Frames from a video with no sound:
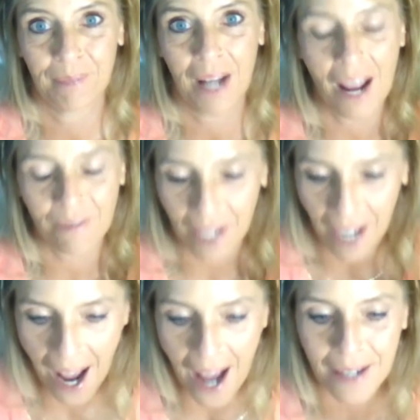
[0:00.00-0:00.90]
I've
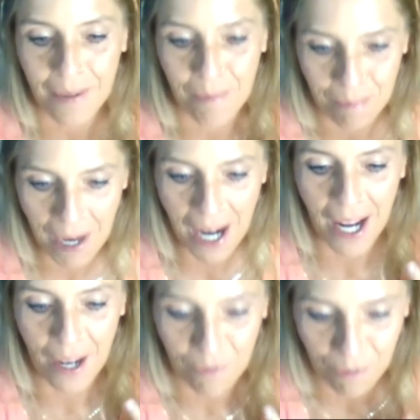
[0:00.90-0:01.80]
got
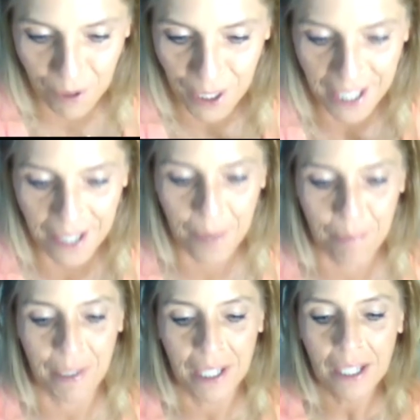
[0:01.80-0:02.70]
my
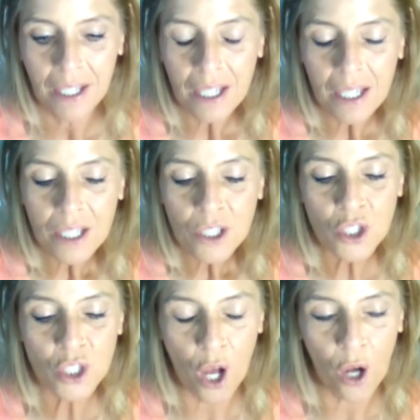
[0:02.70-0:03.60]
freedom.
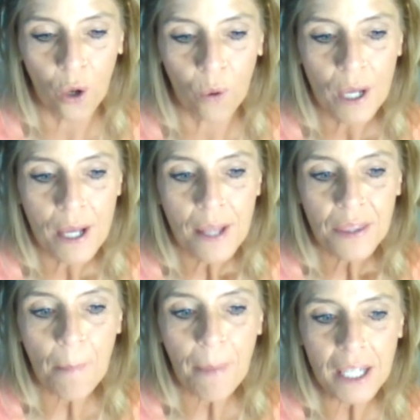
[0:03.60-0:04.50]
So,
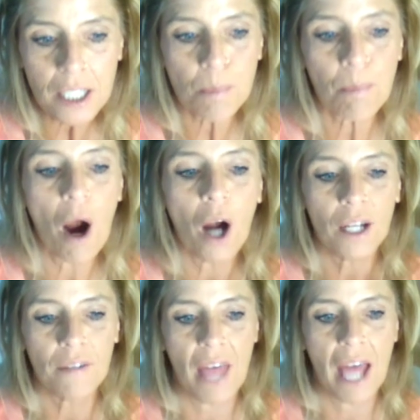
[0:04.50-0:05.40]
the biggest part
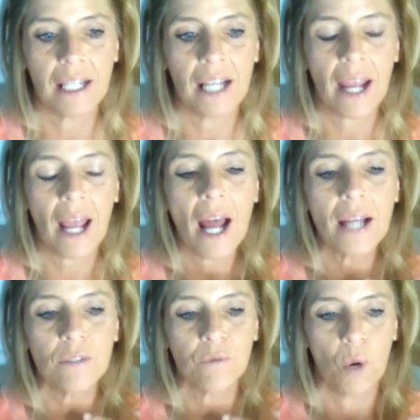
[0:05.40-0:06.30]
of that, and I
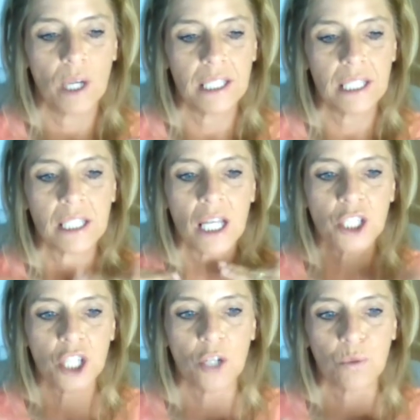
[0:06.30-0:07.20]
kind of wanted to
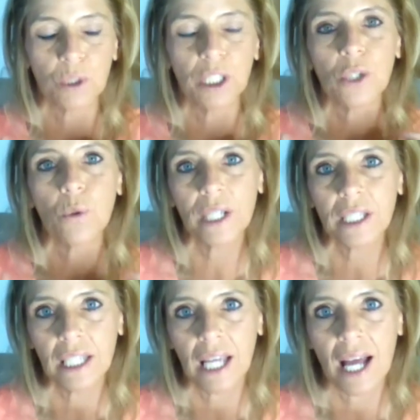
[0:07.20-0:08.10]
touch on really
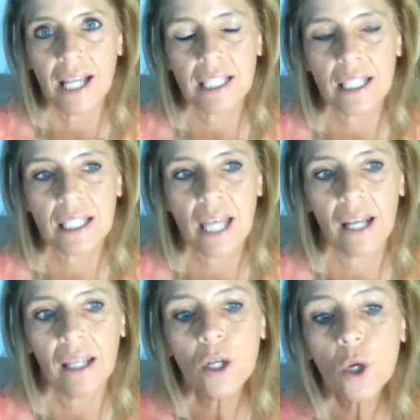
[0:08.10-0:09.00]
quickly, guys, is
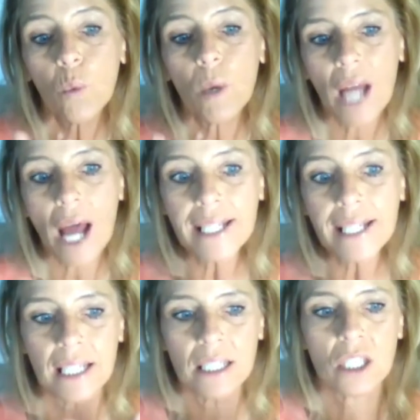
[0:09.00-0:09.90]
that when I
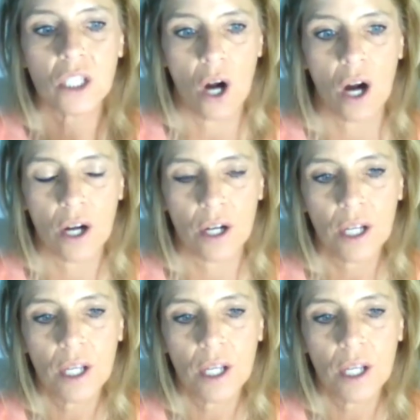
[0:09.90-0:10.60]
did start,